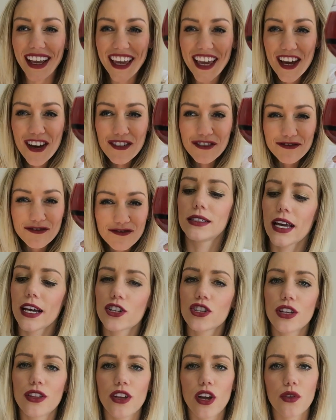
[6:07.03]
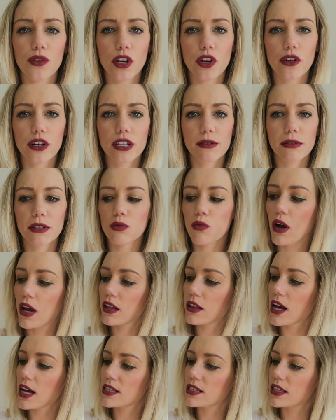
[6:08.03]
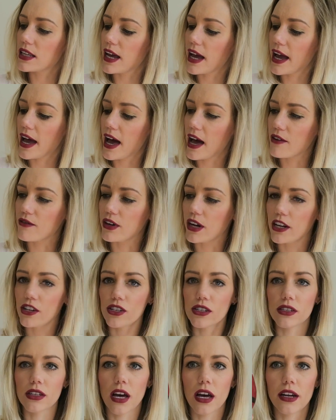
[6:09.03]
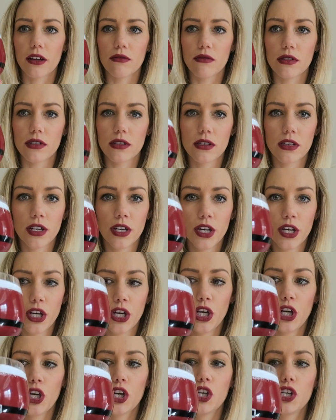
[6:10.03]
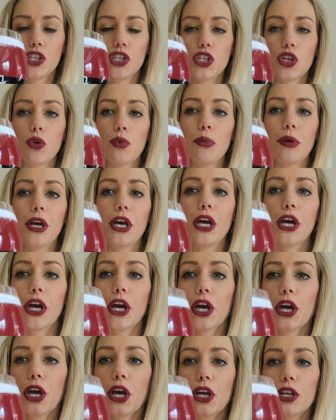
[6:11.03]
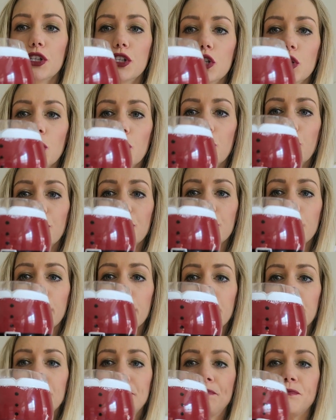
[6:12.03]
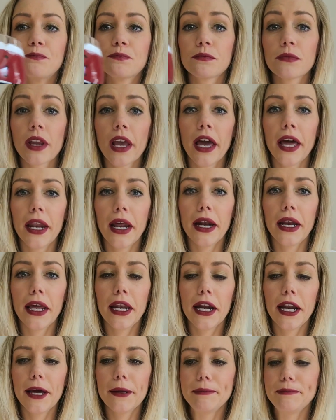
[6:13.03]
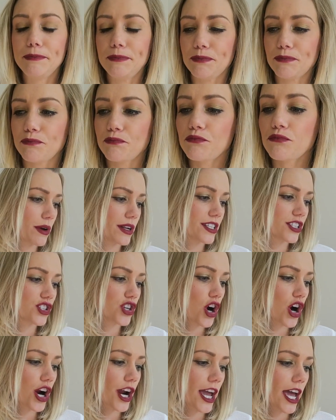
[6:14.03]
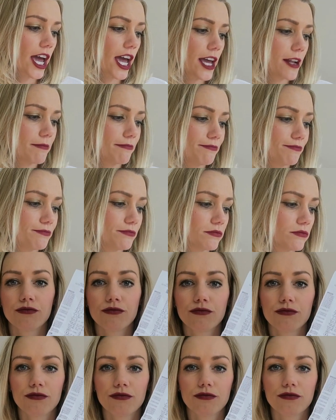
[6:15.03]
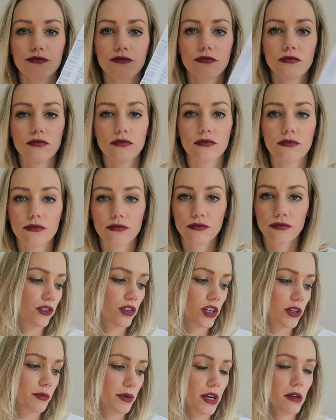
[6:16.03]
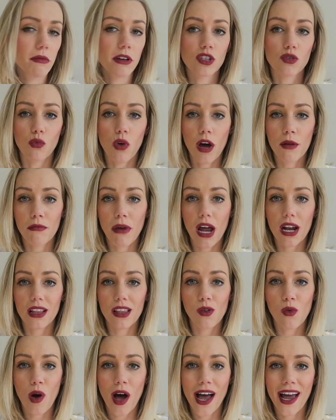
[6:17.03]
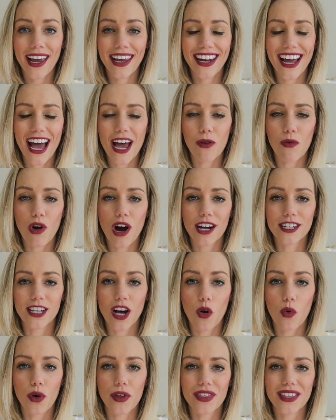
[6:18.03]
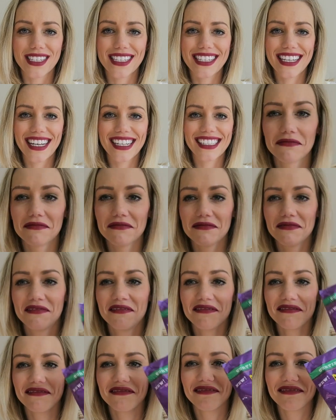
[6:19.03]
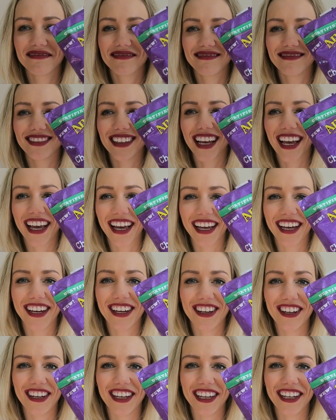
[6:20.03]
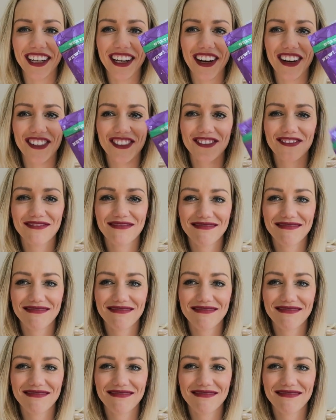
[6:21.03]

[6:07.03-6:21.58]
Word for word: it cute? It's actually the only Christmas wine glass that I have, and I just thought it was so big and so pretty, and I needed it. I went to Target for pretty much one bottle of wine. I walked out with 6 and cookie dough.